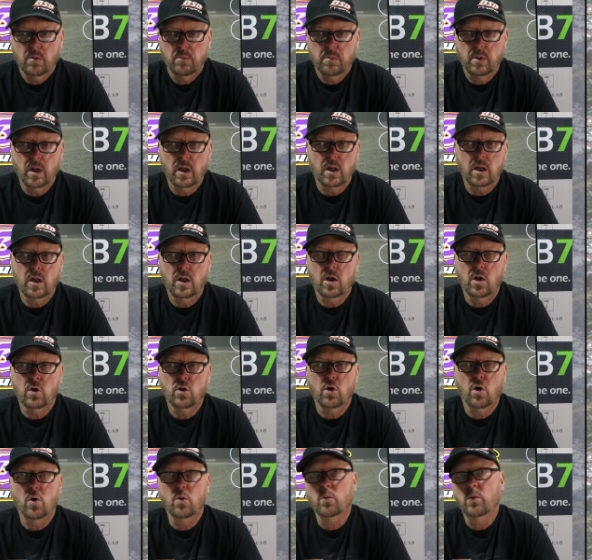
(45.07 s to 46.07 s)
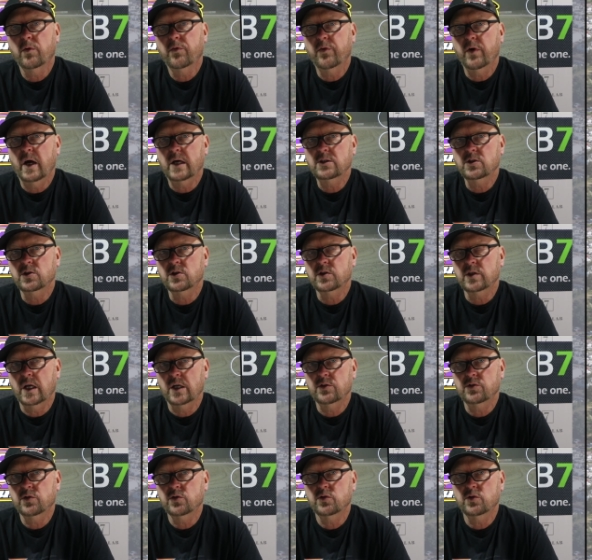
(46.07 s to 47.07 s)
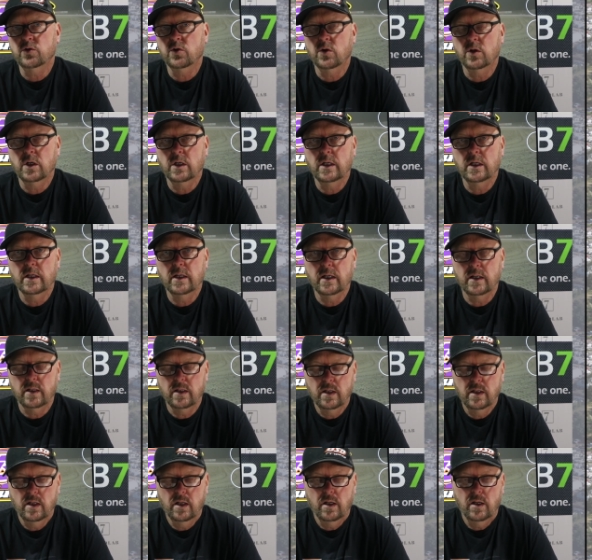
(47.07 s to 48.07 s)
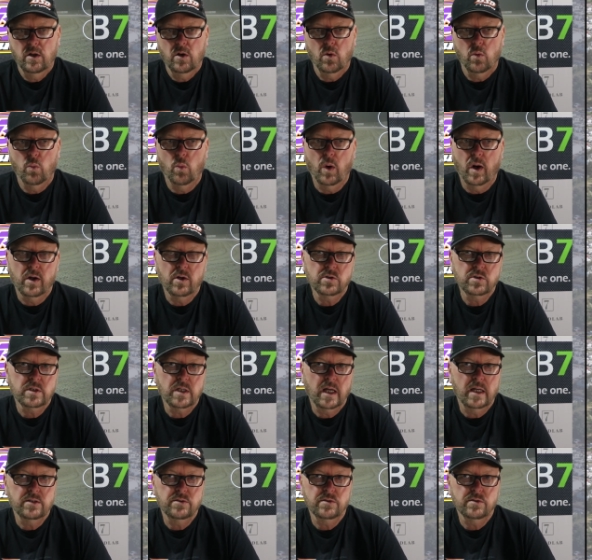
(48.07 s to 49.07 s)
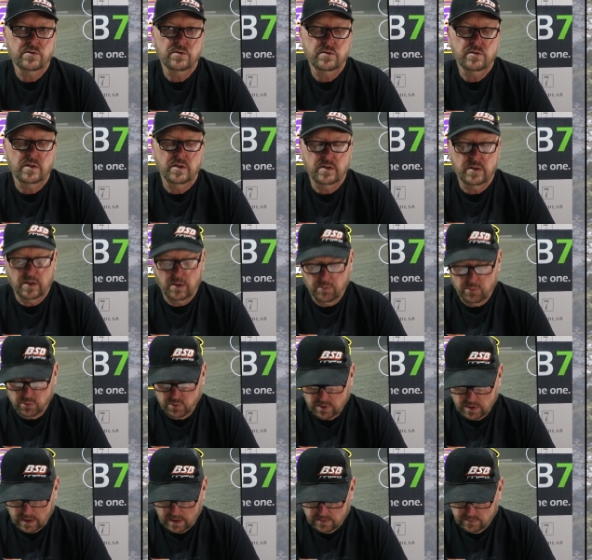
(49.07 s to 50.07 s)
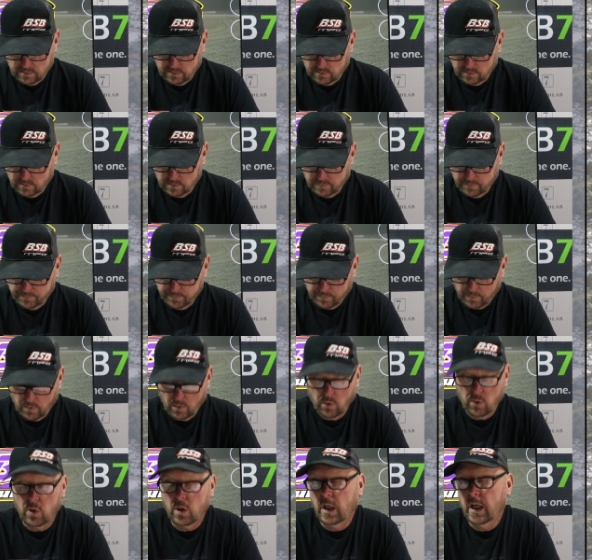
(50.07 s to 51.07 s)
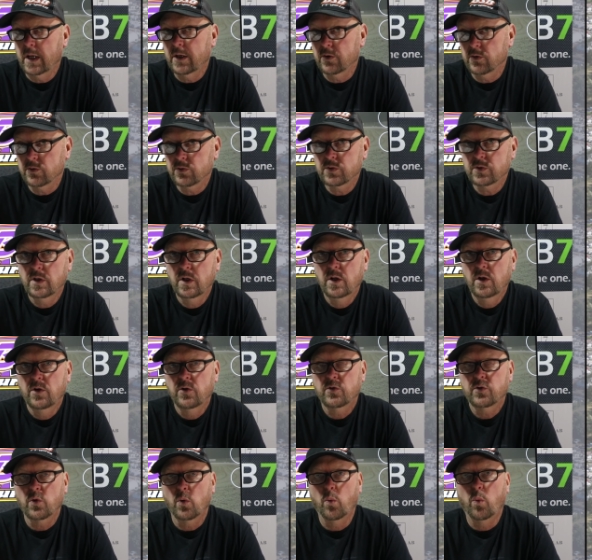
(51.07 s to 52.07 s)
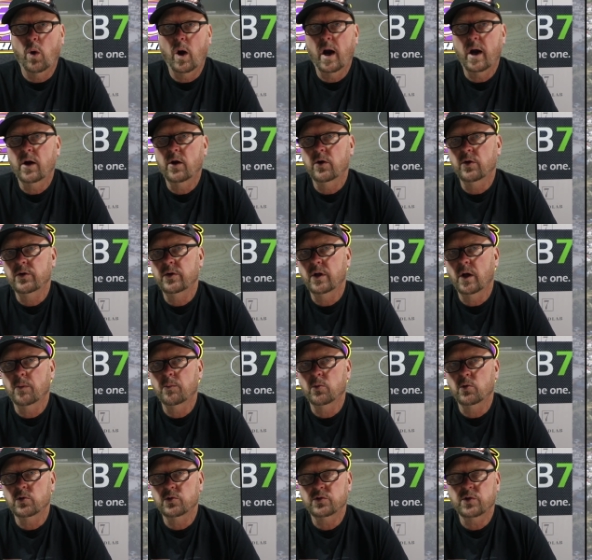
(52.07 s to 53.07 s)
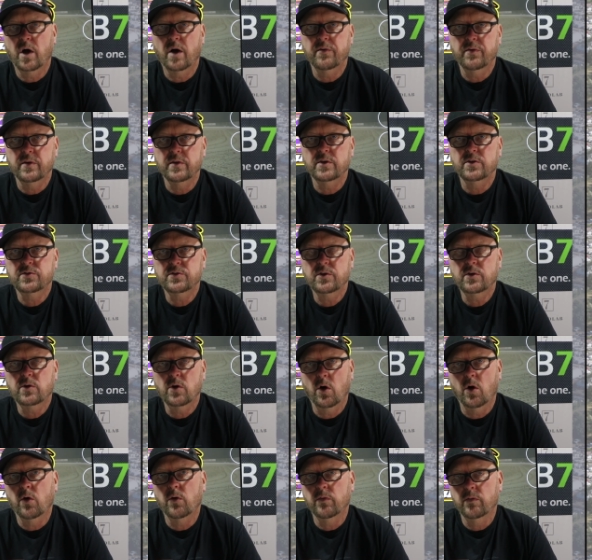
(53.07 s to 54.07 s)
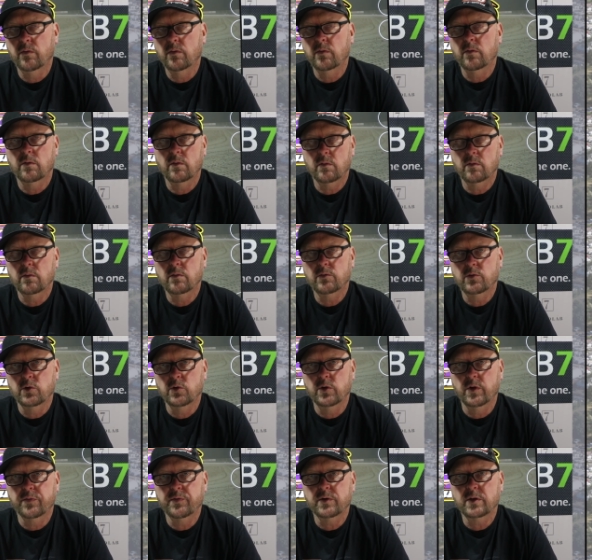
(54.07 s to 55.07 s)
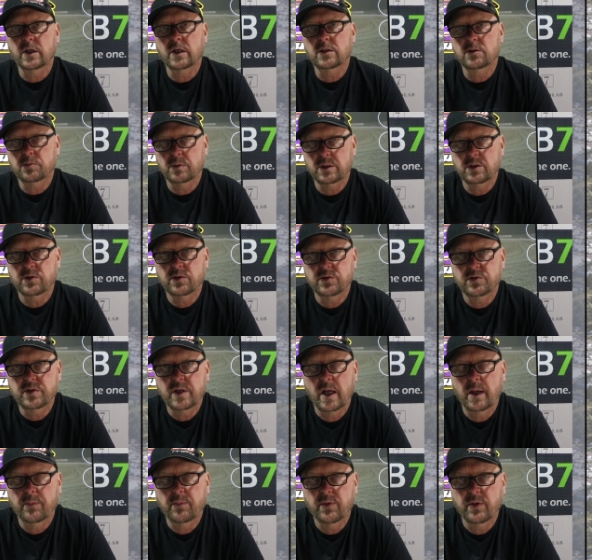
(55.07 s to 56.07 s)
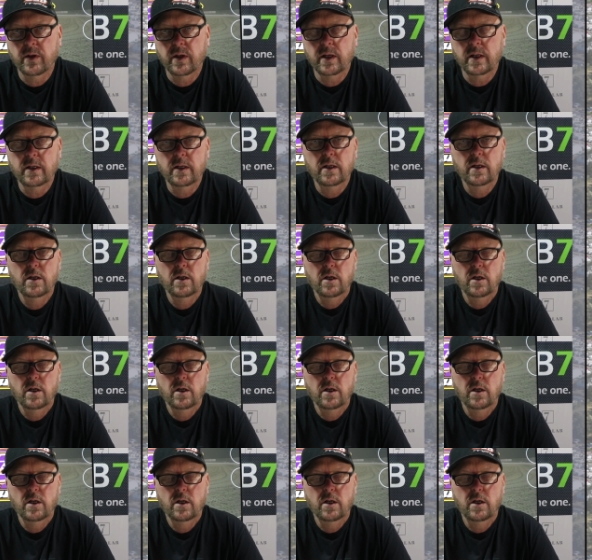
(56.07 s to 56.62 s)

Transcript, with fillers: But along with fraction sizes, you can get wire sizes and number sizes or letters. So wire and number is often this called two different things, but it's the same thing.